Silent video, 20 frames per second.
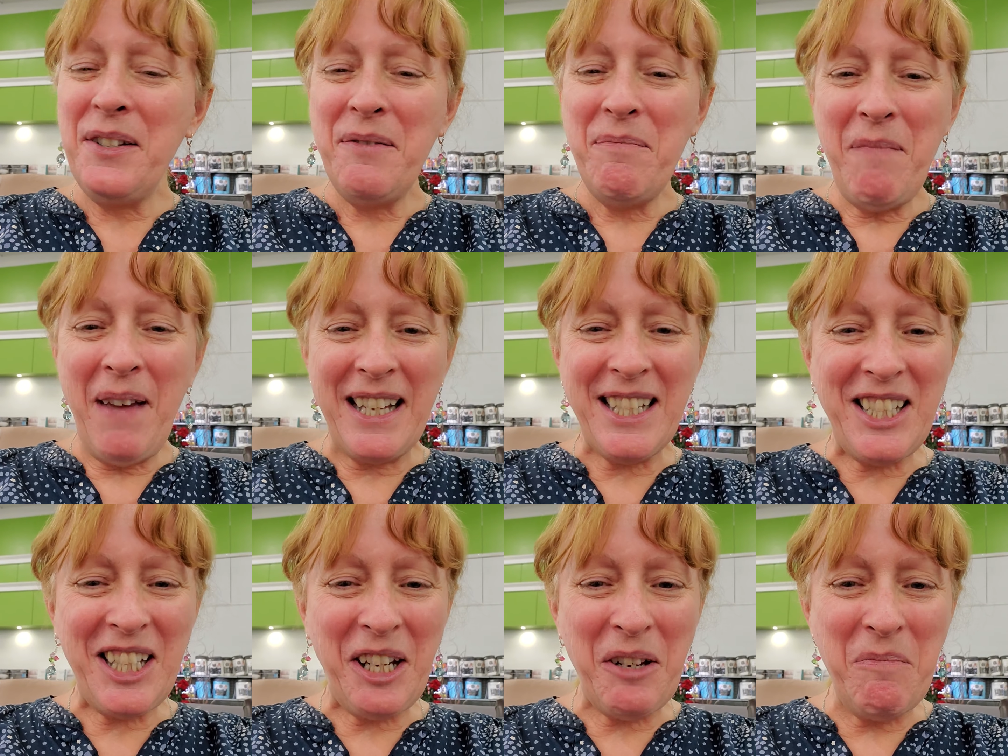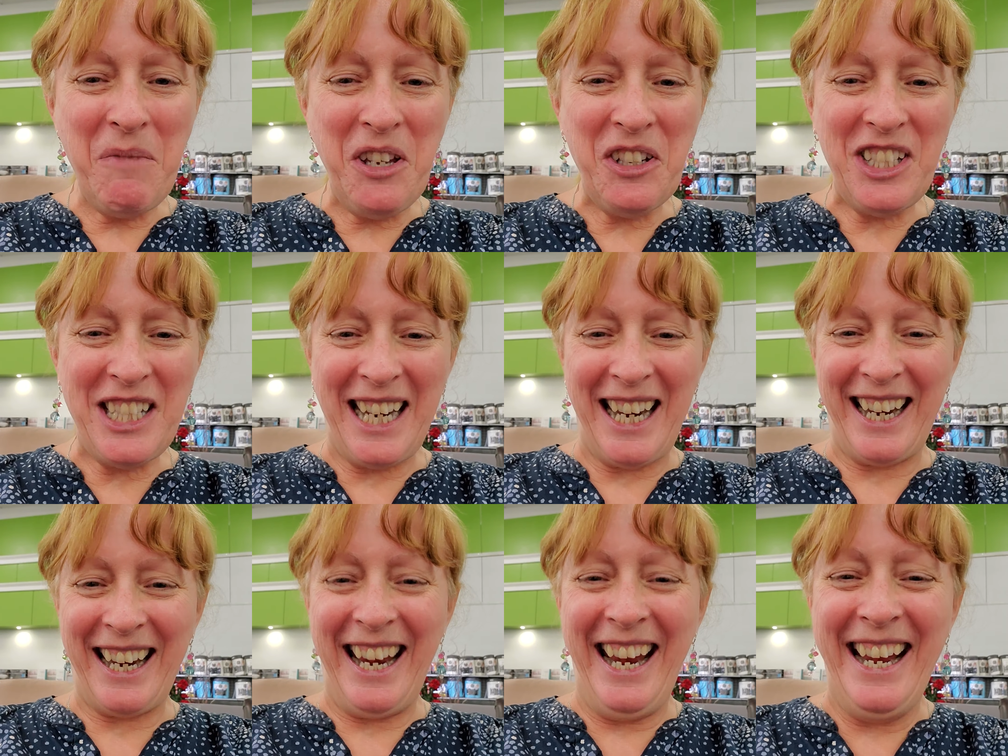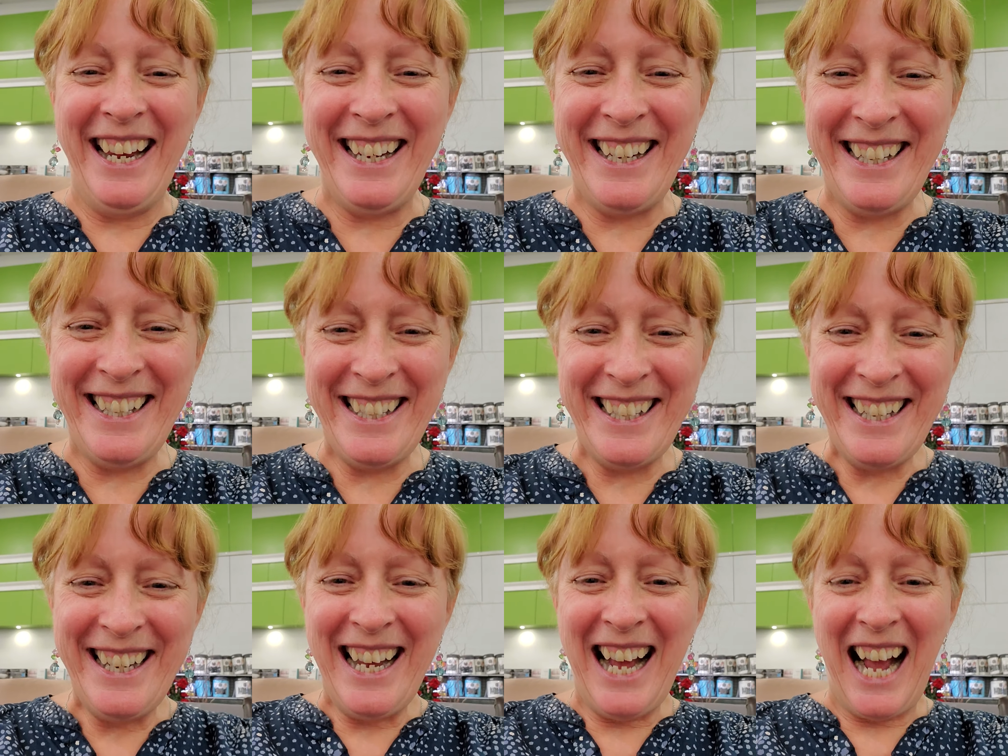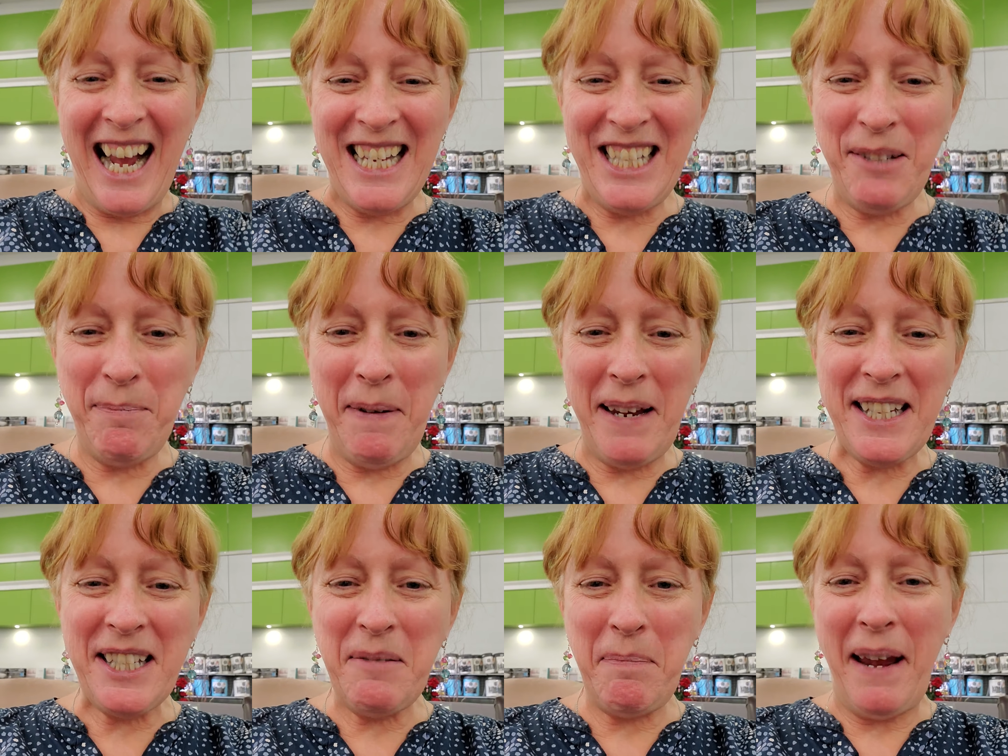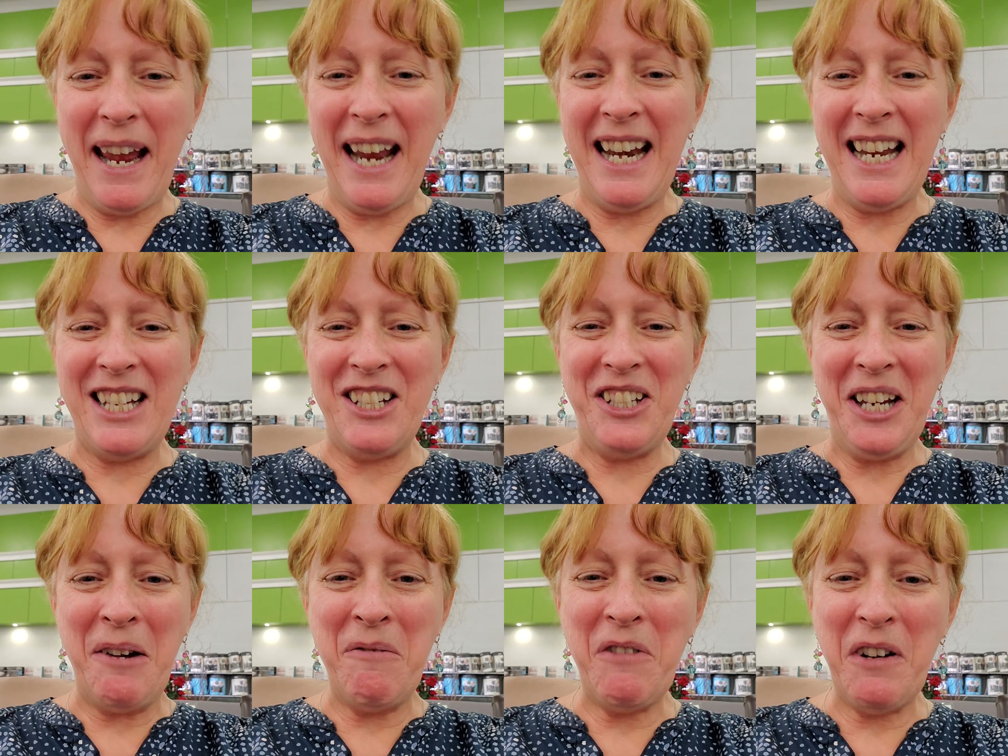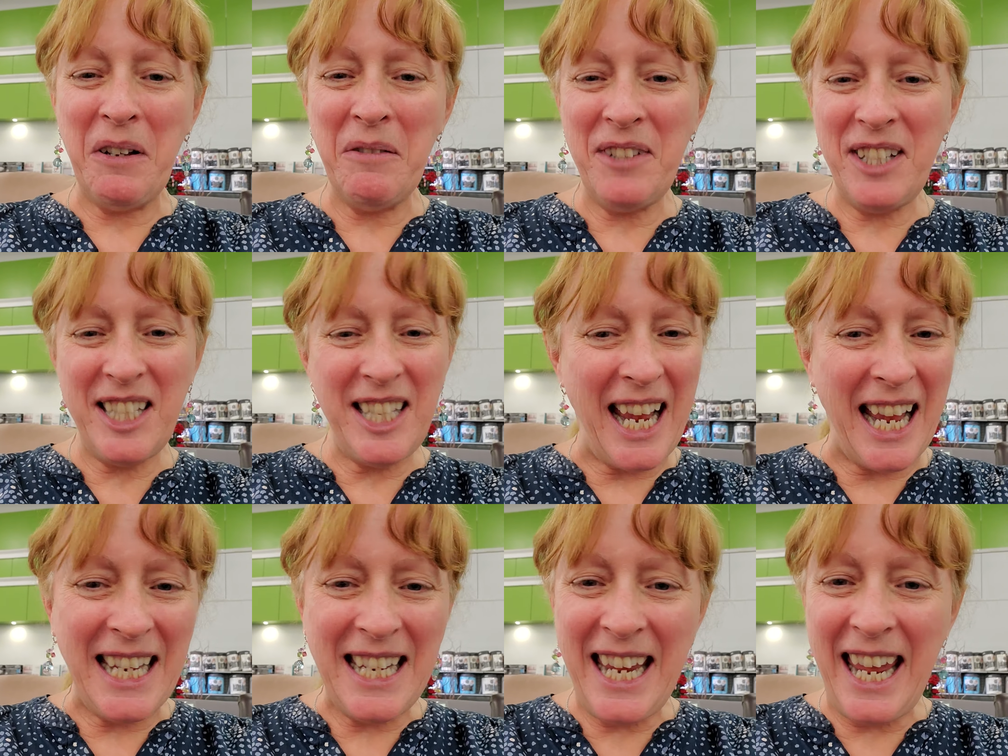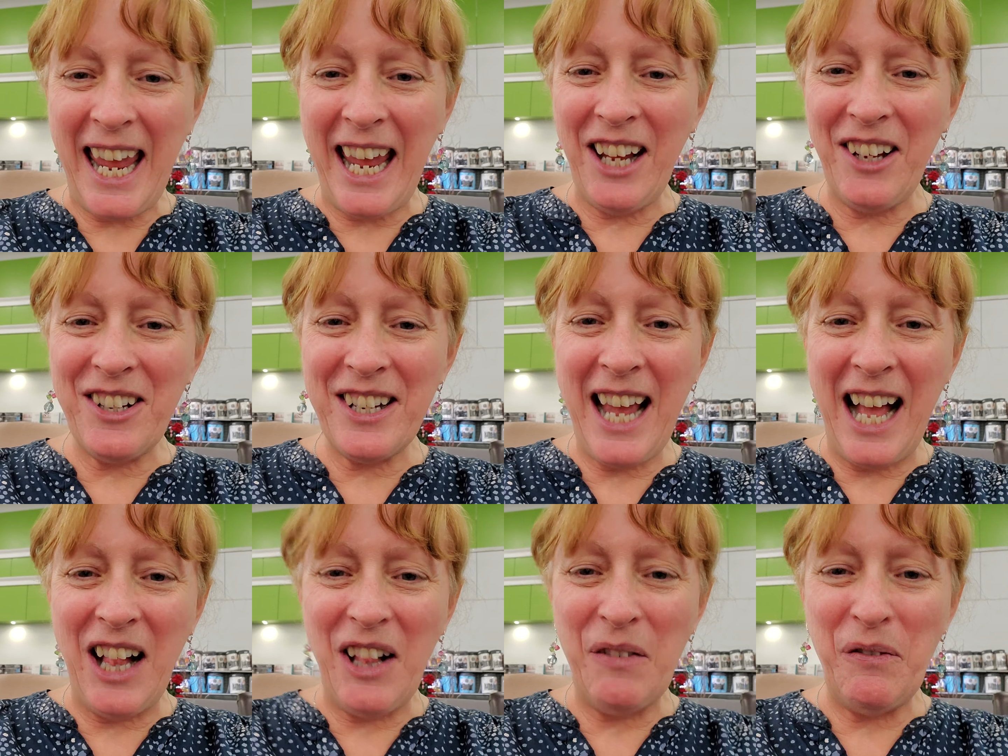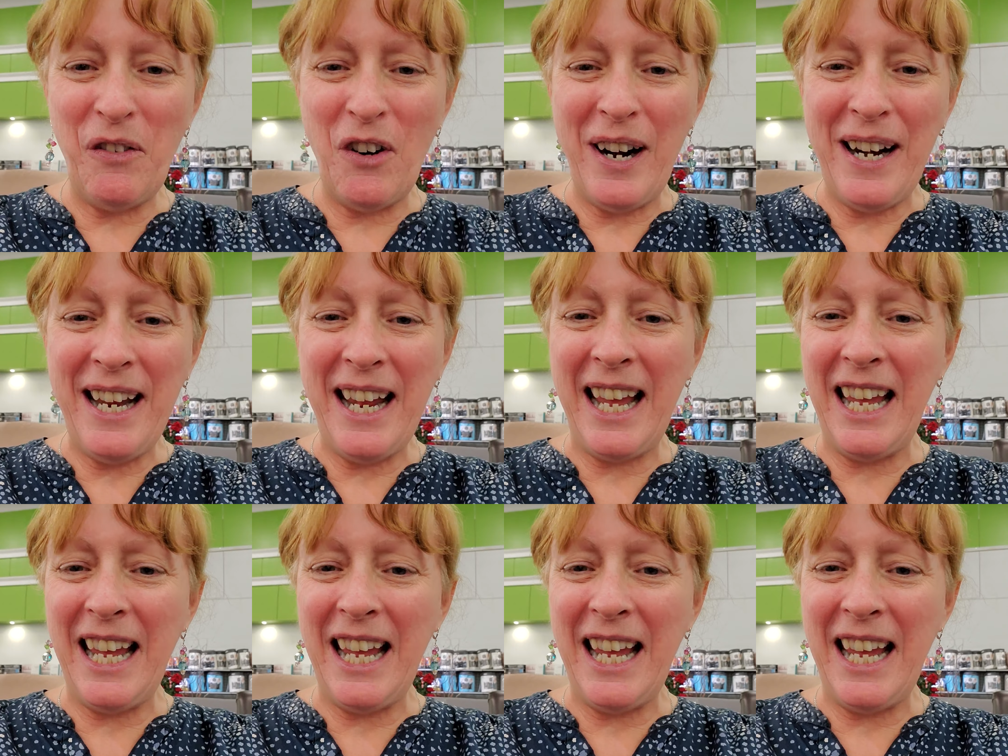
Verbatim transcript: Mexican music. I speak Spanish. I'm from San Diego, California.